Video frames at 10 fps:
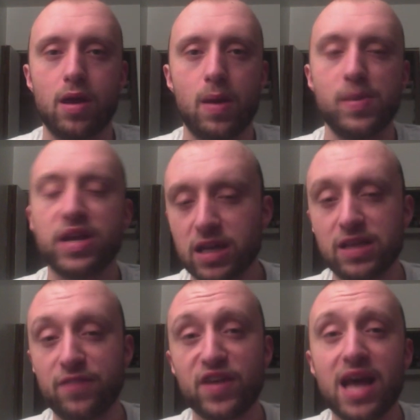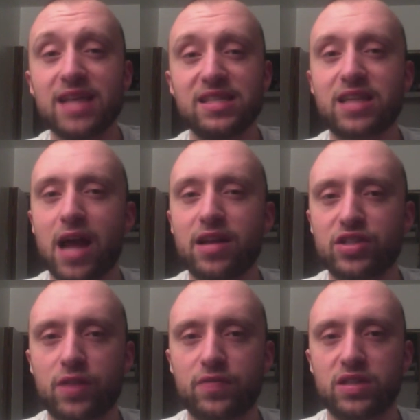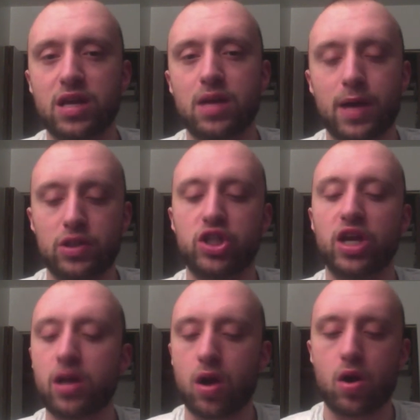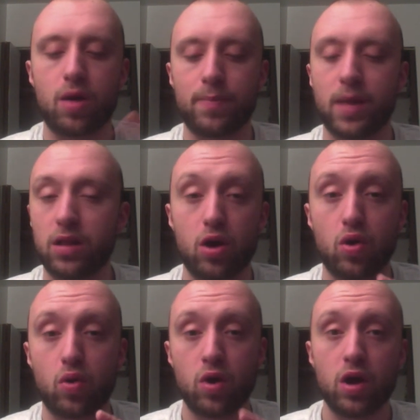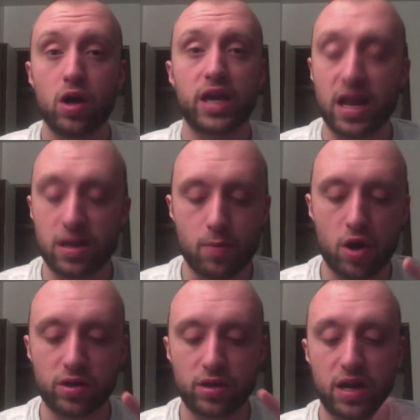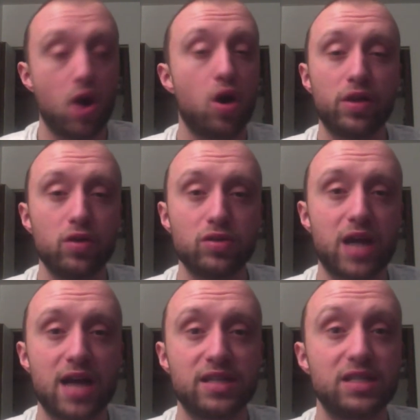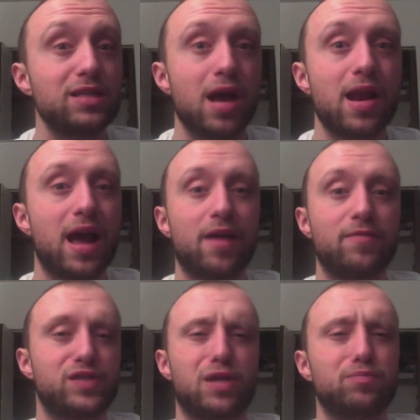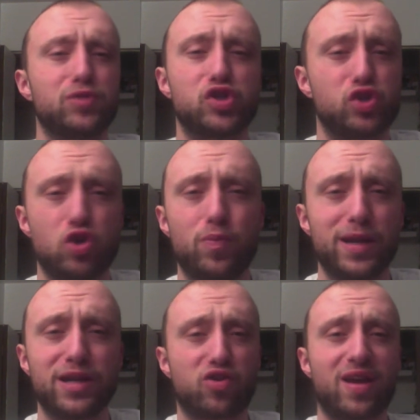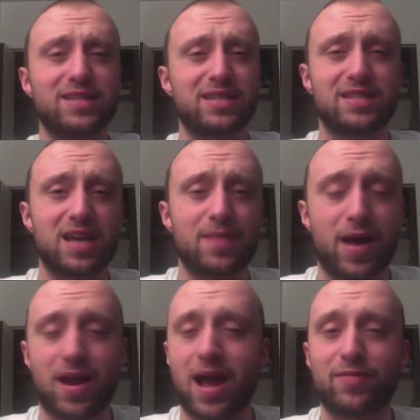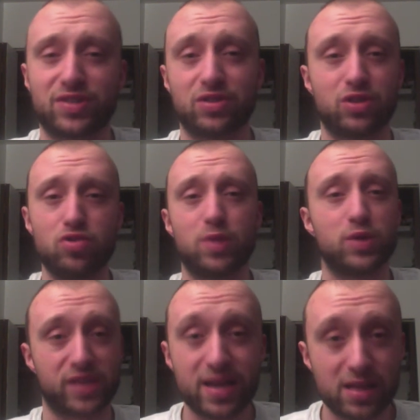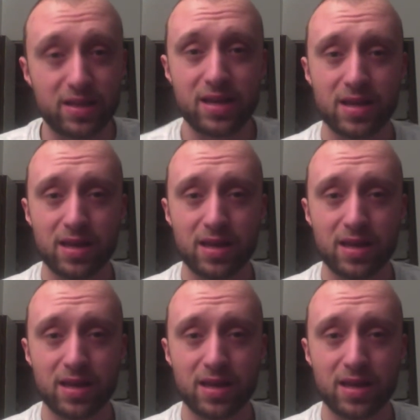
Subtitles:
Because if he has this kind of stuff to say about JR, Melo, Kenyon Martin, and all of those guys, he's going to have some stupid and crazy to say about Iverson, too, most likely.